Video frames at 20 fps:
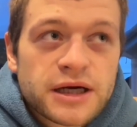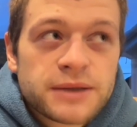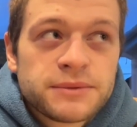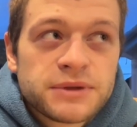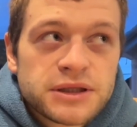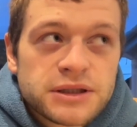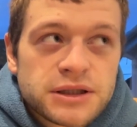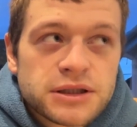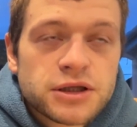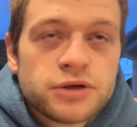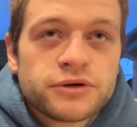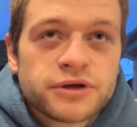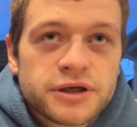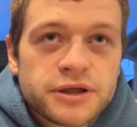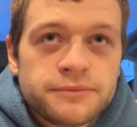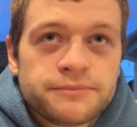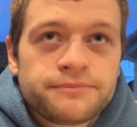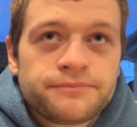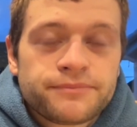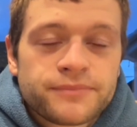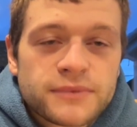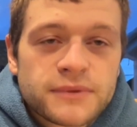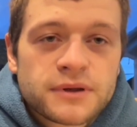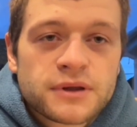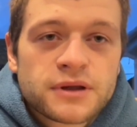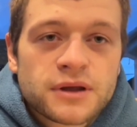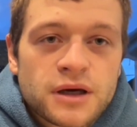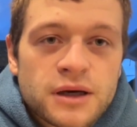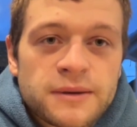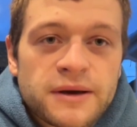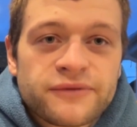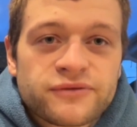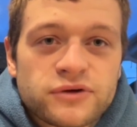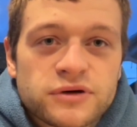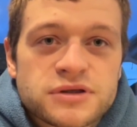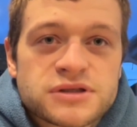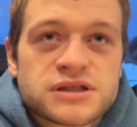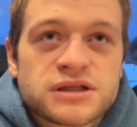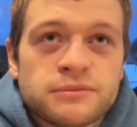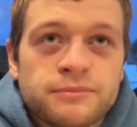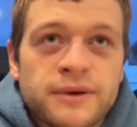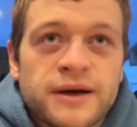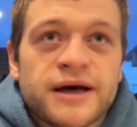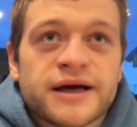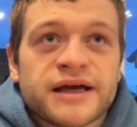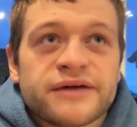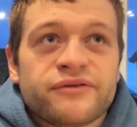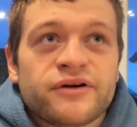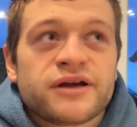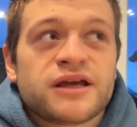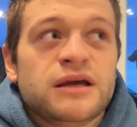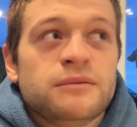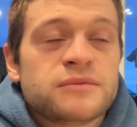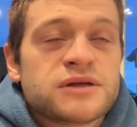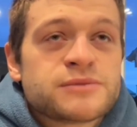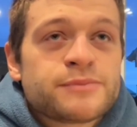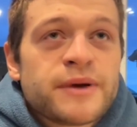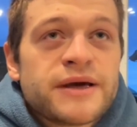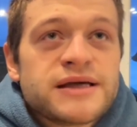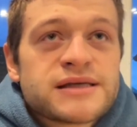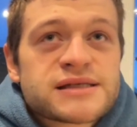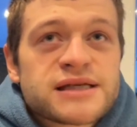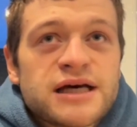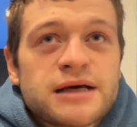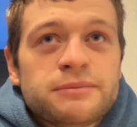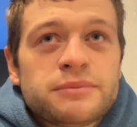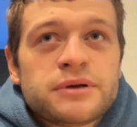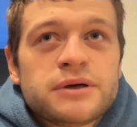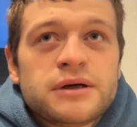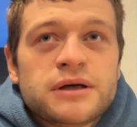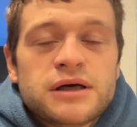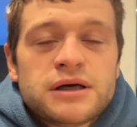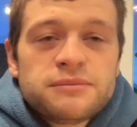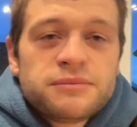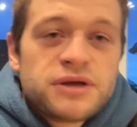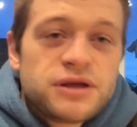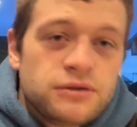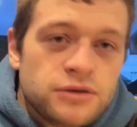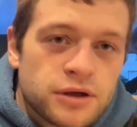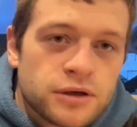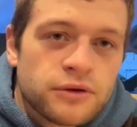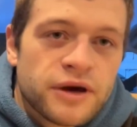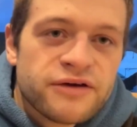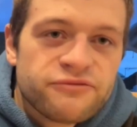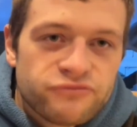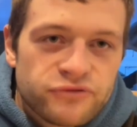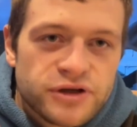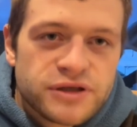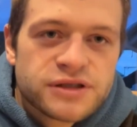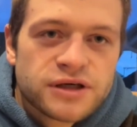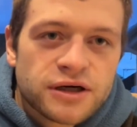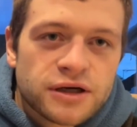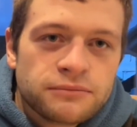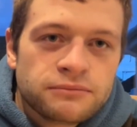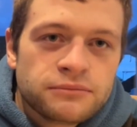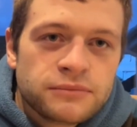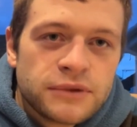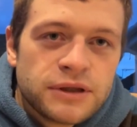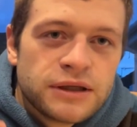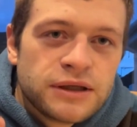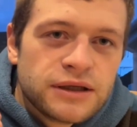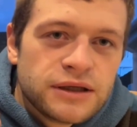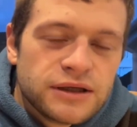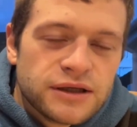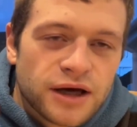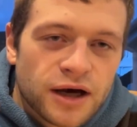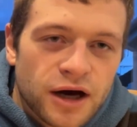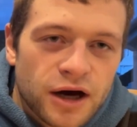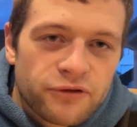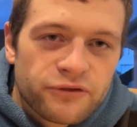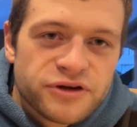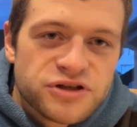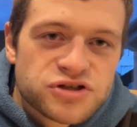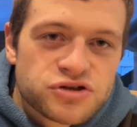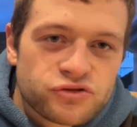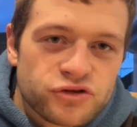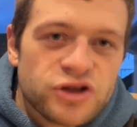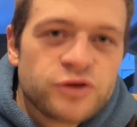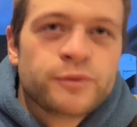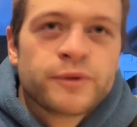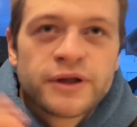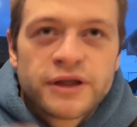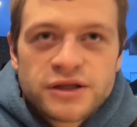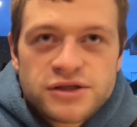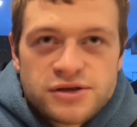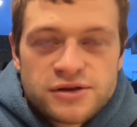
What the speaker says: I'm like, okay, I've got this in the bag if I keep this pace up. But you know, every time your heart rate's creeping.